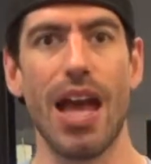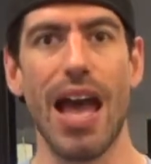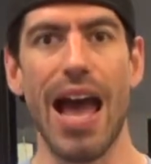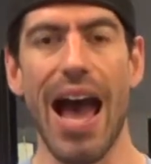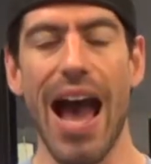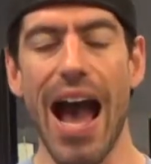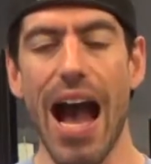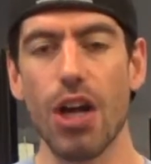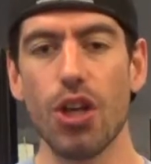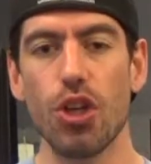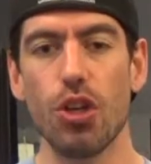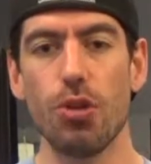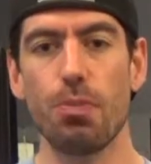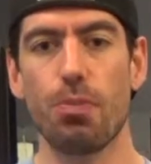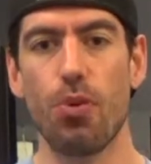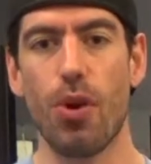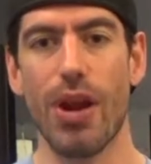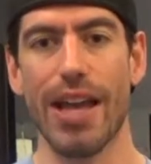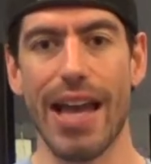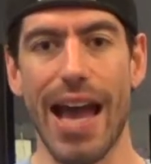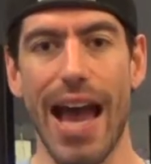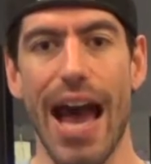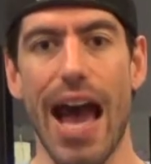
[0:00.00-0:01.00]
How do you
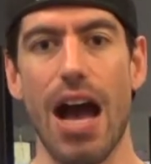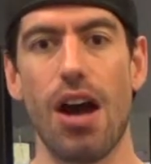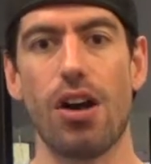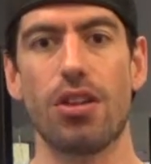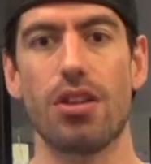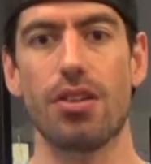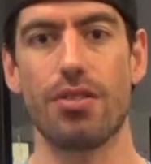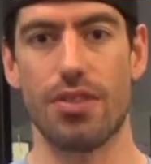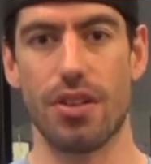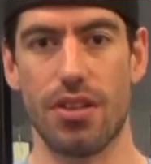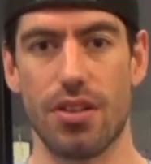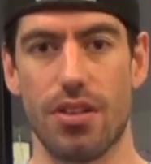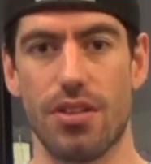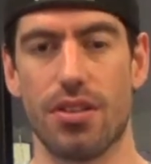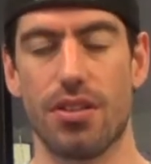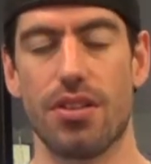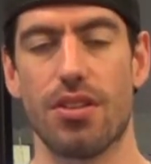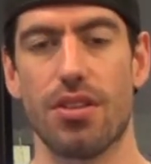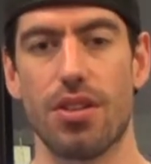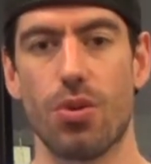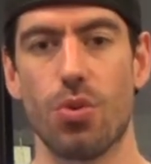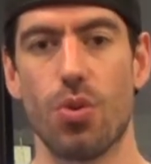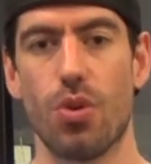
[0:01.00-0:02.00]
break out of it?
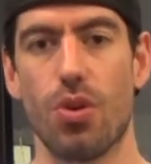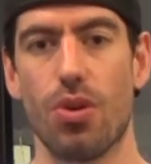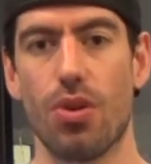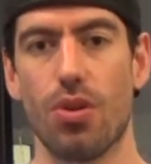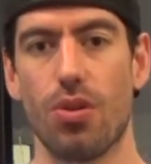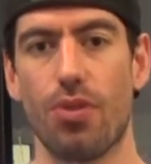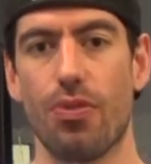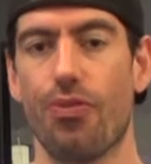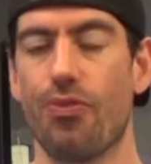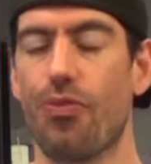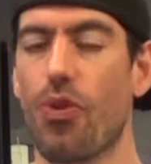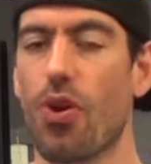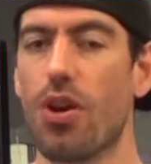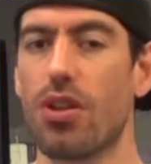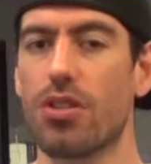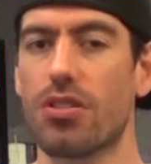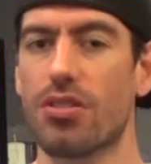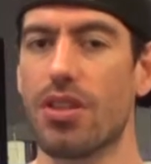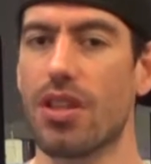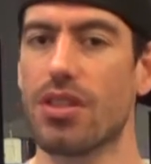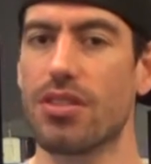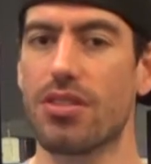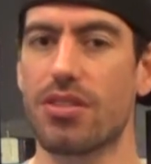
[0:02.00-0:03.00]
Well,
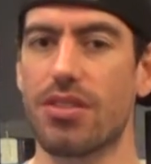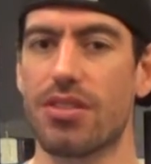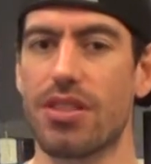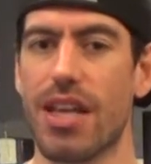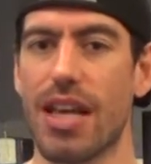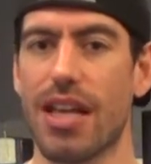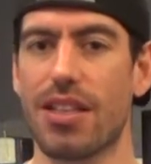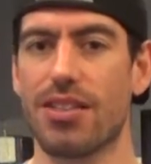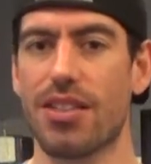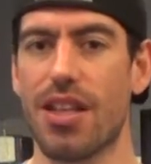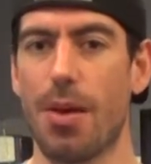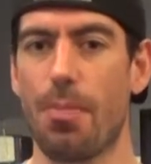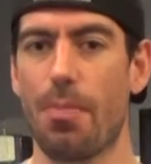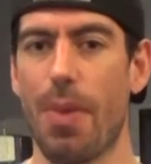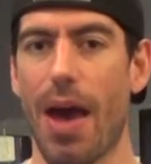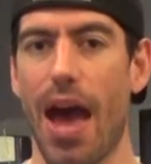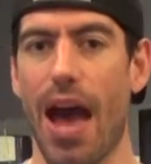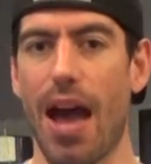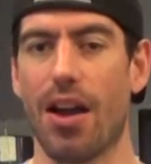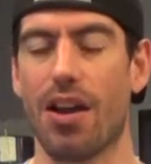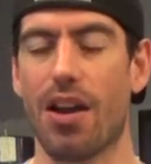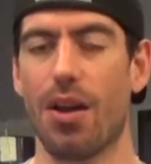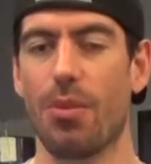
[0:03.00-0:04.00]
first let's take a step
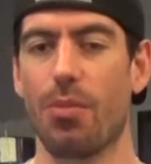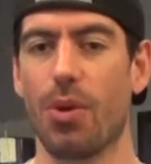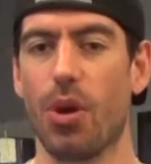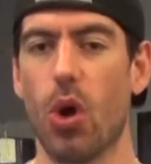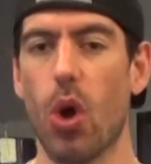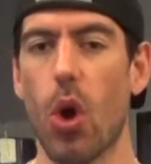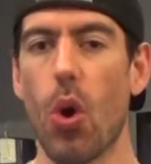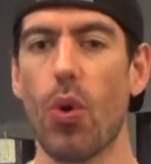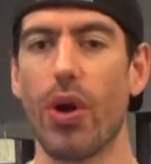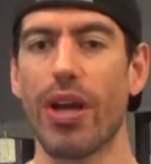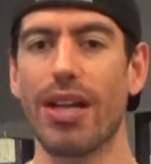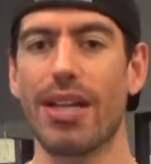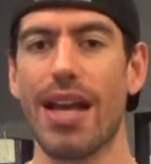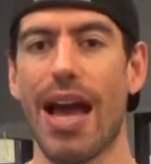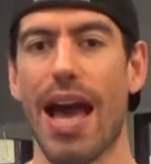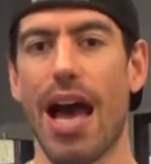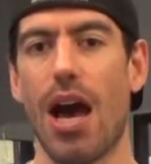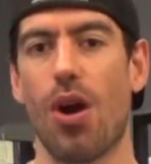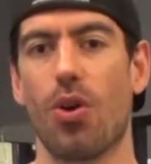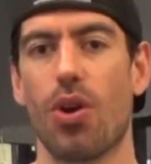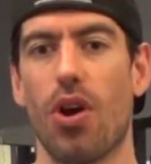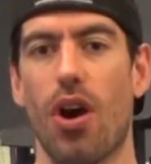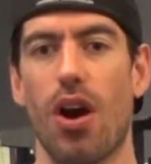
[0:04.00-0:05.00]
back. I'm going
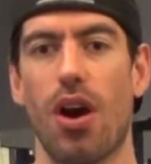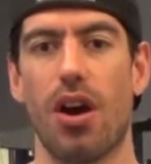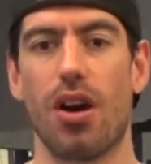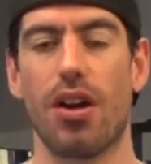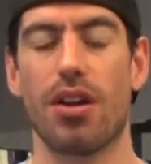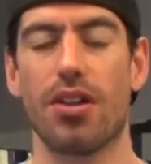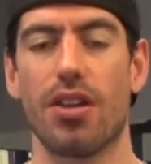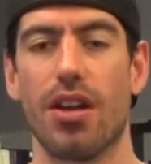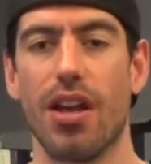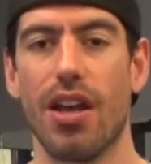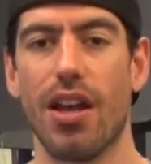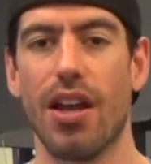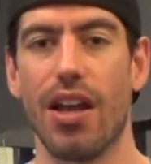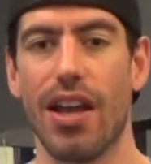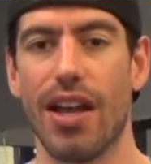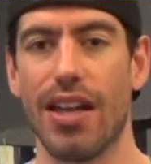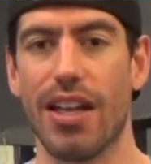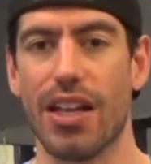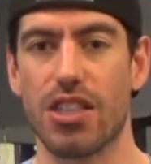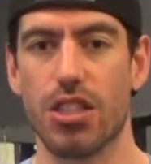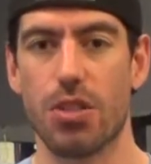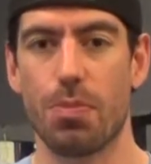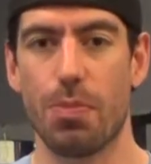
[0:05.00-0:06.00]
out on an
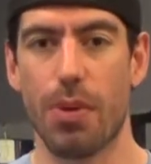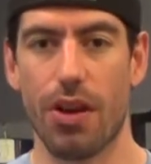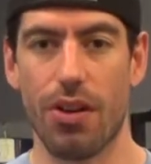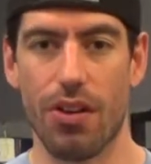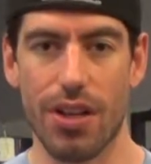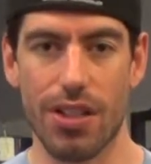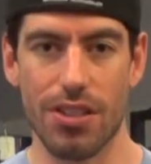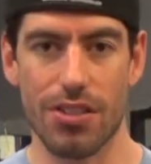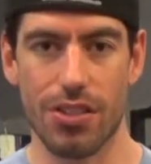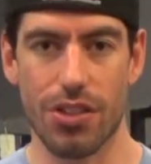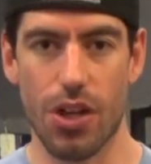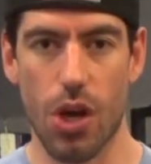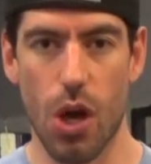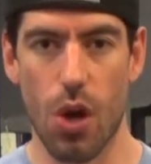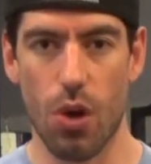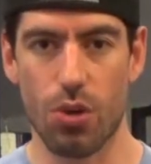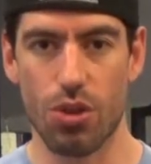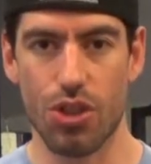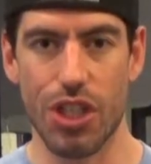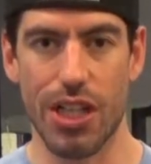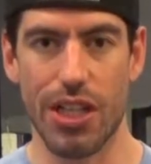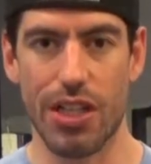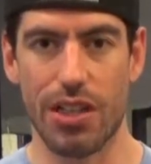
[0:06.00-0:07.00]
experienced
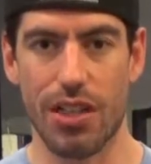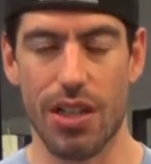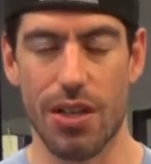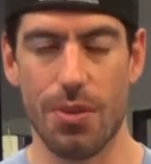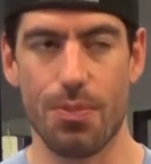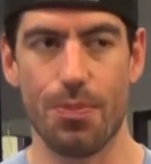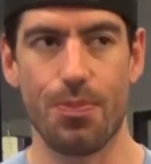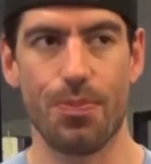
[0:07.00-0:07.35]
coaching limb.